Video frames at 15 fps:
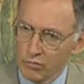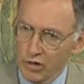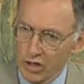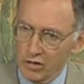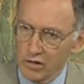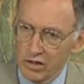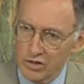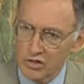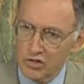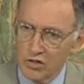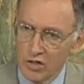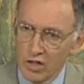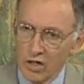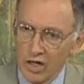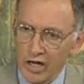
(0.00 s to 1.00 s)
by
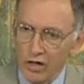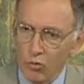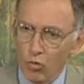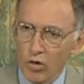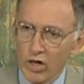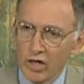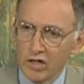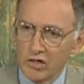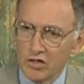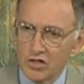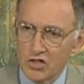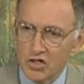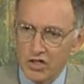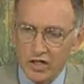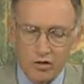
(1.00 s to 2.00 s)
this and wanted
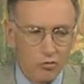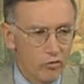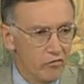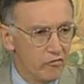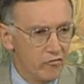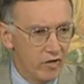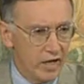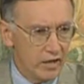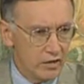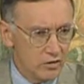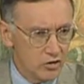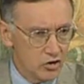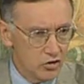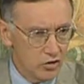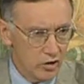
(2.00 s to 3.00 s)
to seek
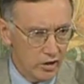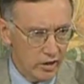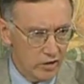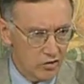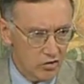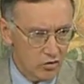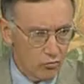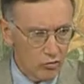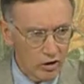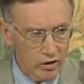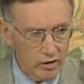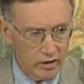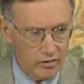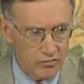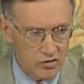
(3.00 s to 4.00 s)
revenge against the
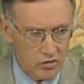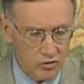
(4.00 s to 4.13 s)
relatives.